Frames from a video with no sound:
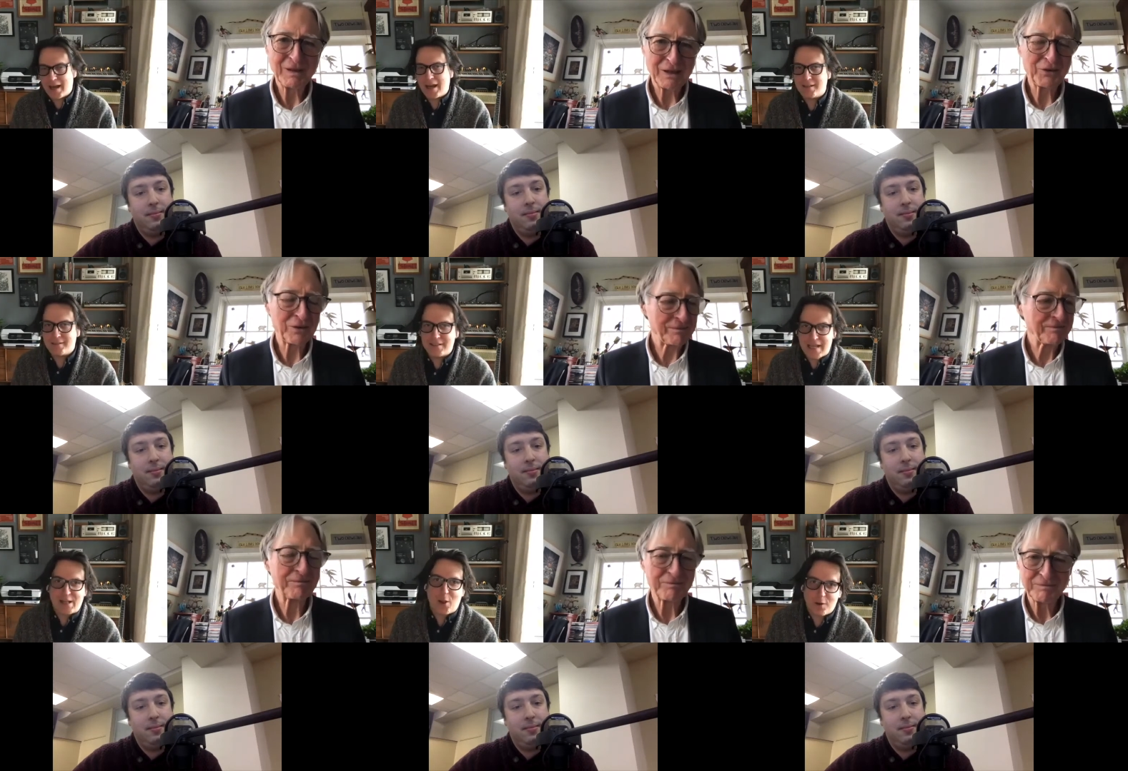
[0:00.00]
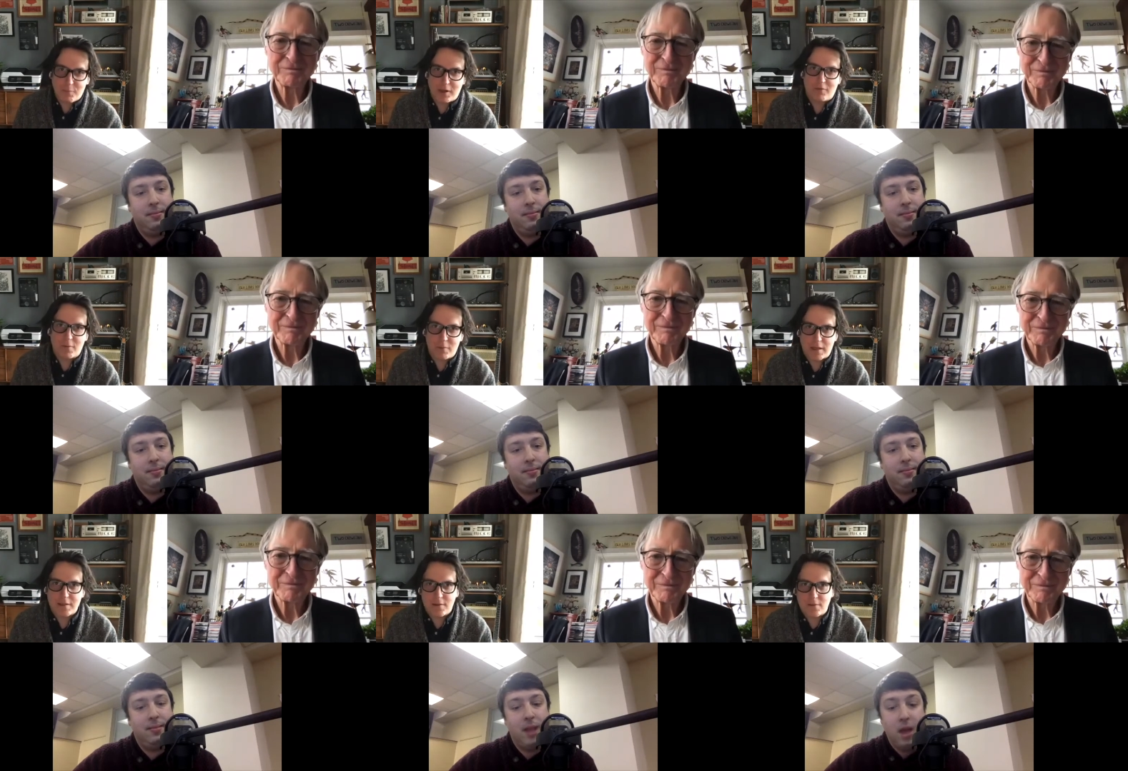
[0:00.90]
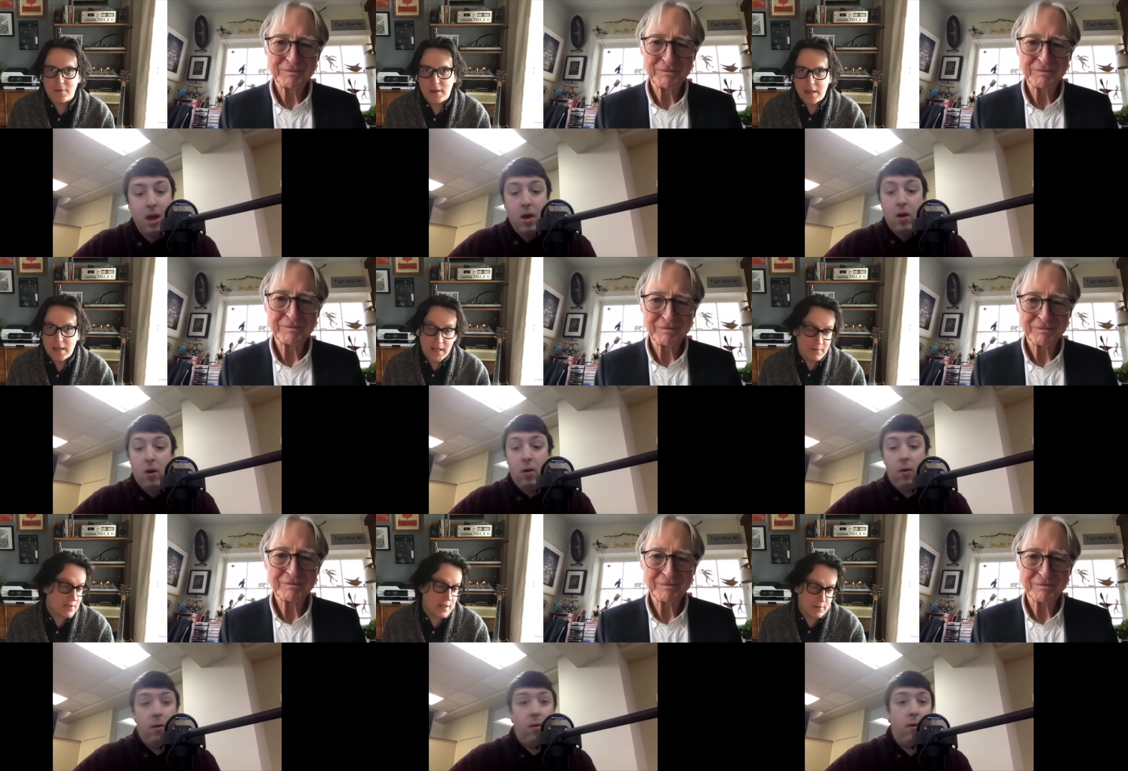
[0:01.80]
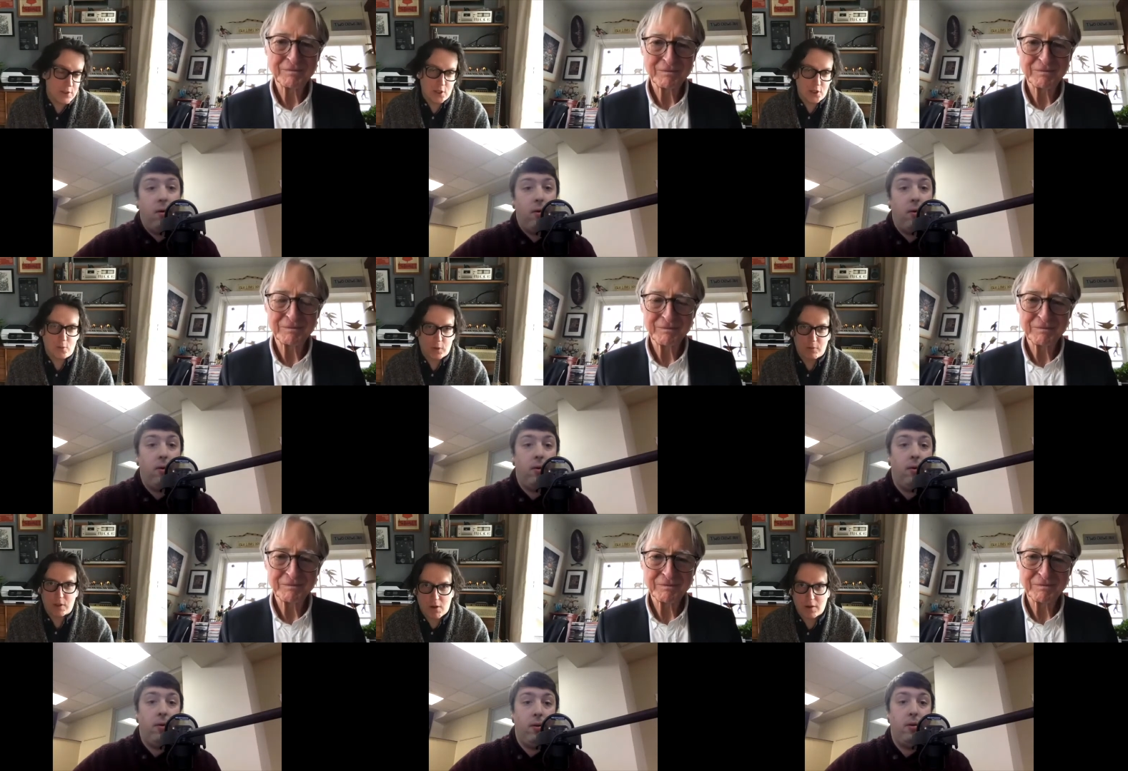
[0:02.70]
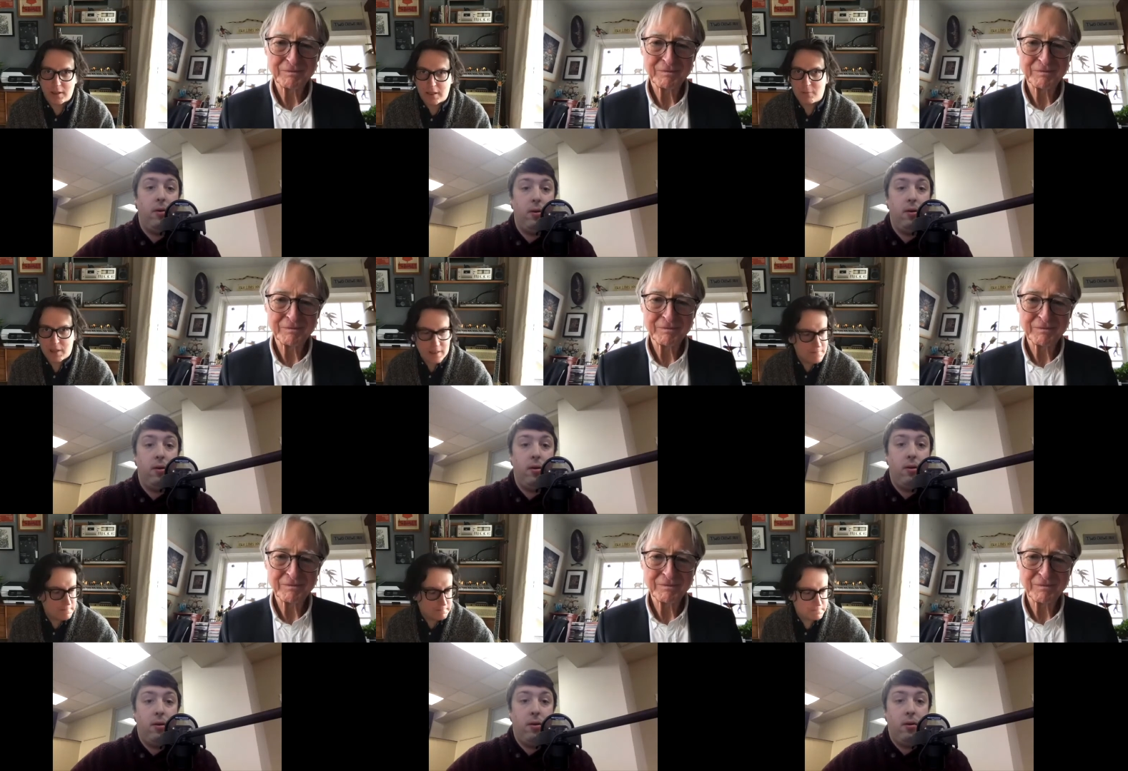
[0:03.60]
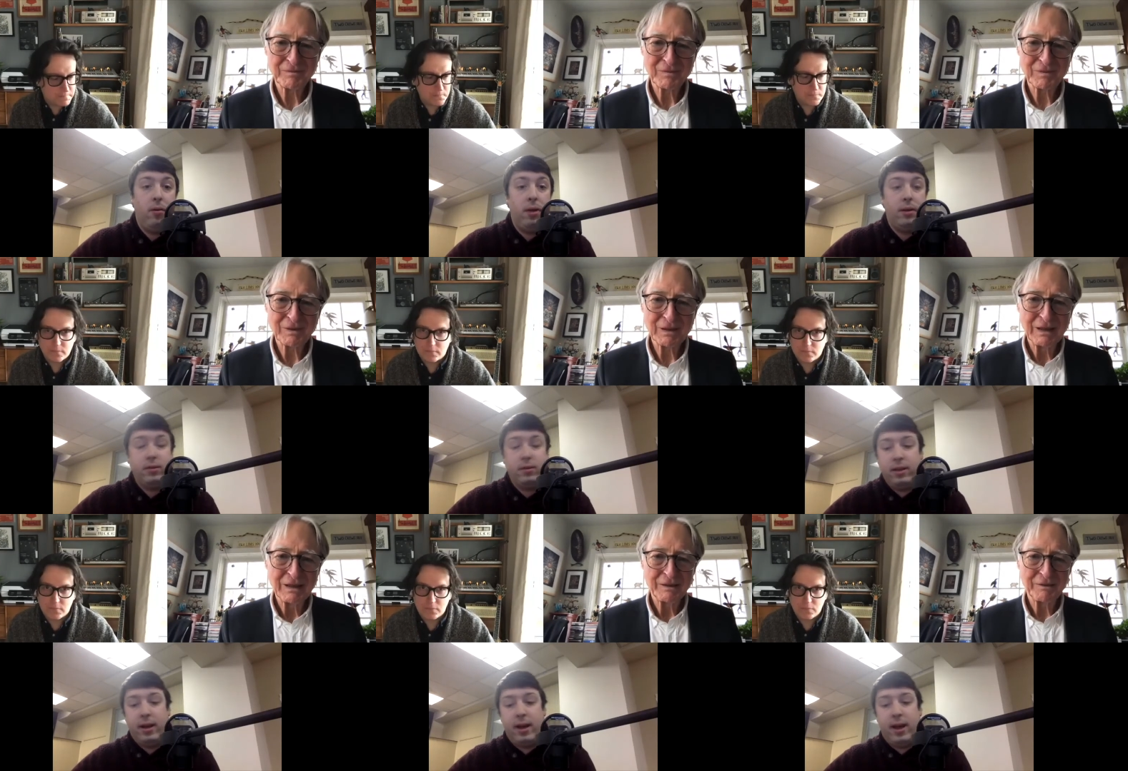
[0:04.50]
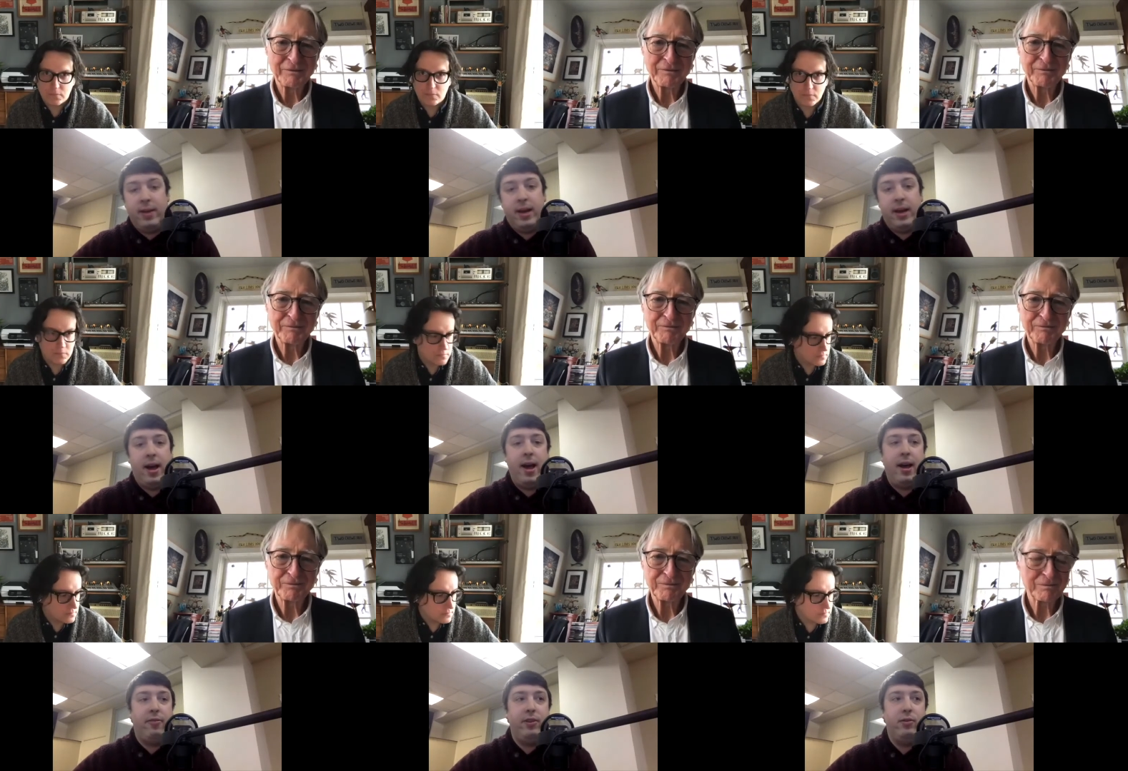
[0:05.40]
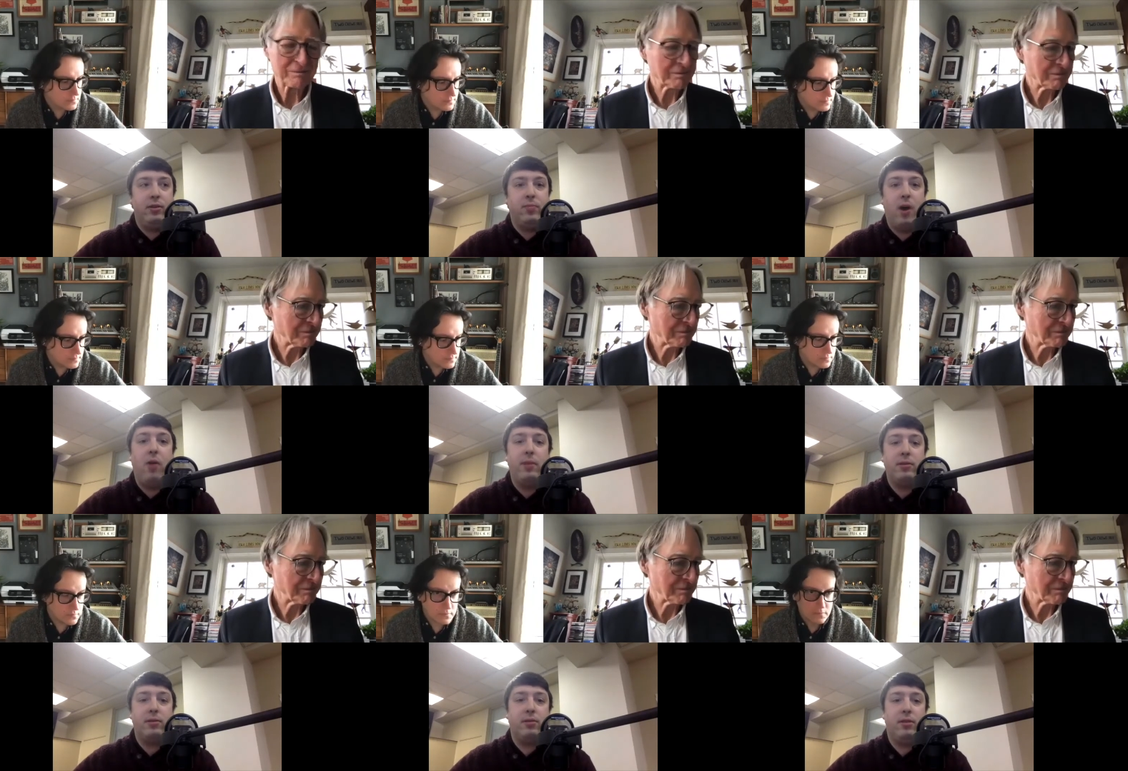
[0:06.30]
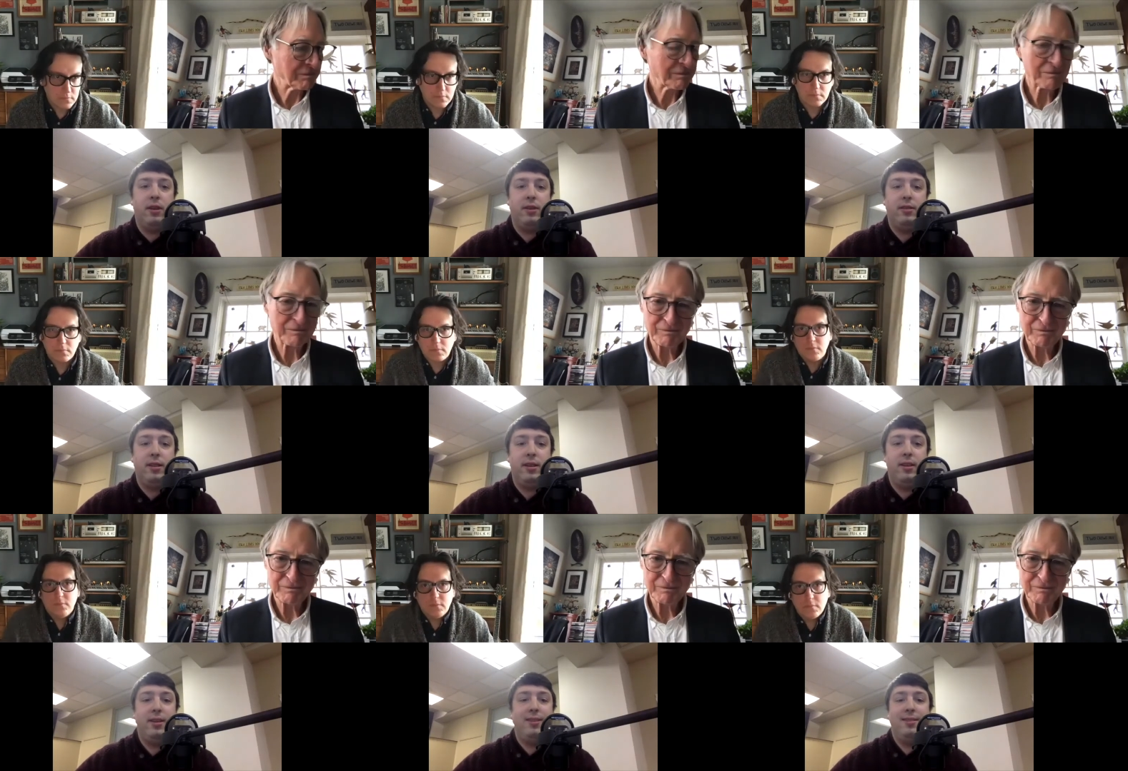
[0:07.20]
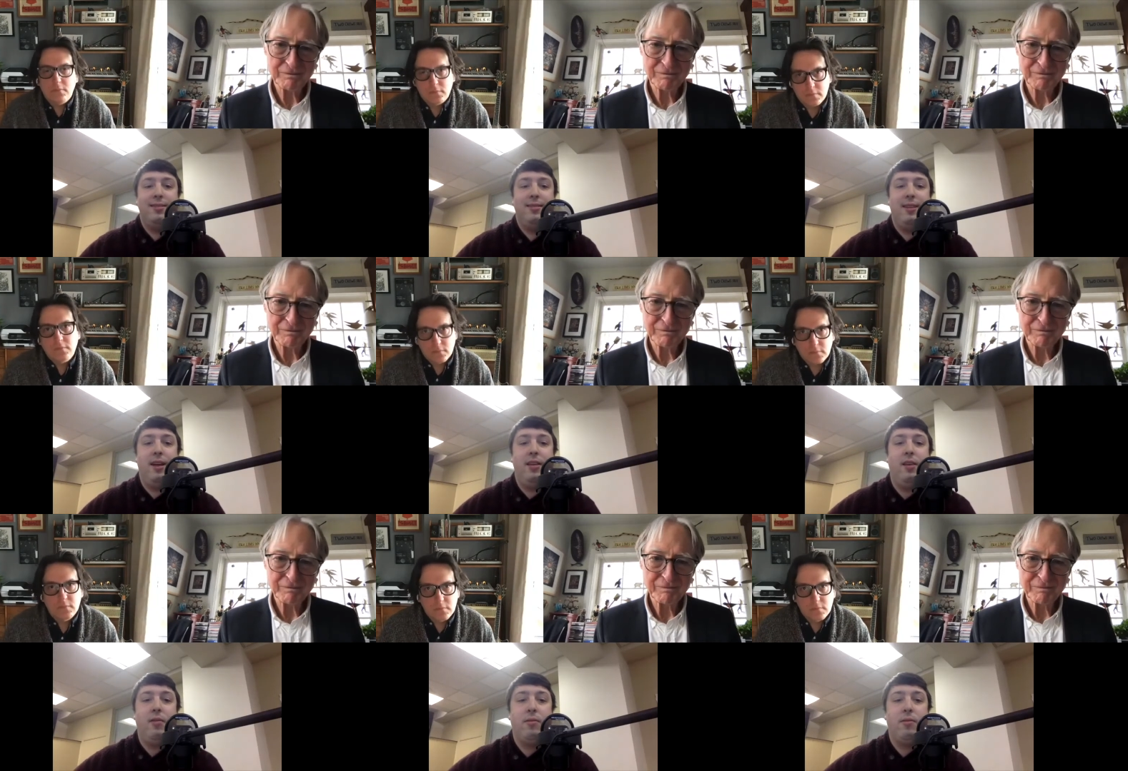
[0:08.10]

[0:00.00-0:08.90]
Speaker 1: i take a lot of meaning from that so it was it was good to work with colin again with that
Speaker 2: well and certainly i, I mean I, I had a few small musical thoughts that that i thought were